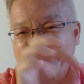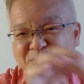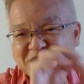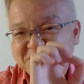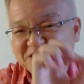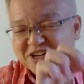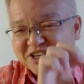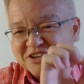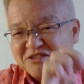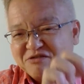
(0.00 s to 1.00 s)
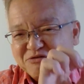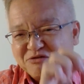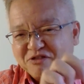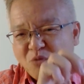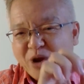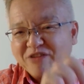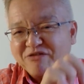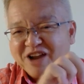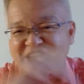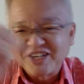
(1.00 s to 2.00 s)
pick out the little white
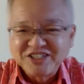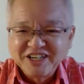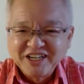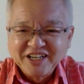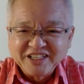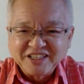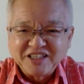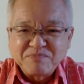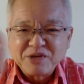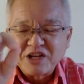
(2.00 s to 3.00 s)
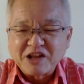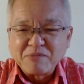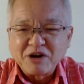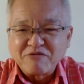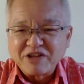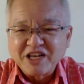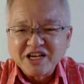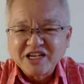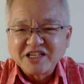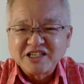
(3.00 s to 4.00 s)
flesh, dip it in a bit of
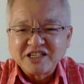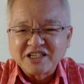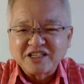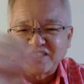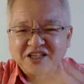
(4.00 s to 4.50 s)
vinegar and